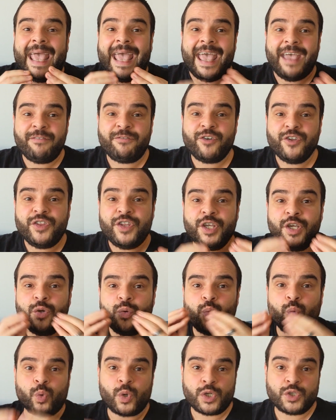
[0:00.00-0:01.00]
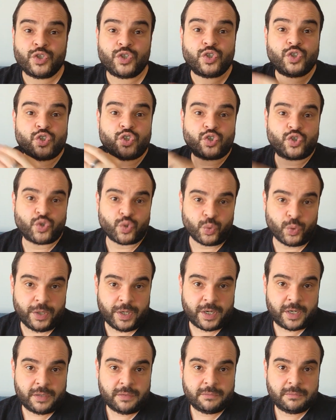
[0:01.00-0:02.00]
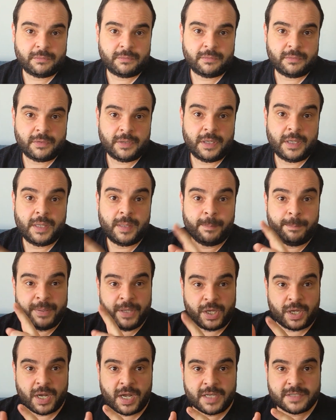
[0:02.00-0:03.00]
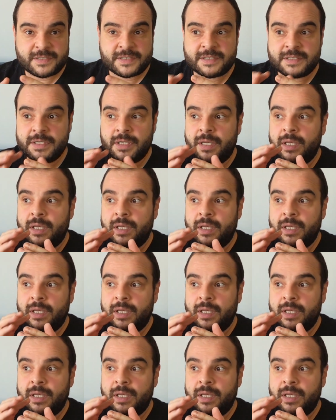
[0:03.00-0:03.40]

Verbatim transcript: Everything wants sugar because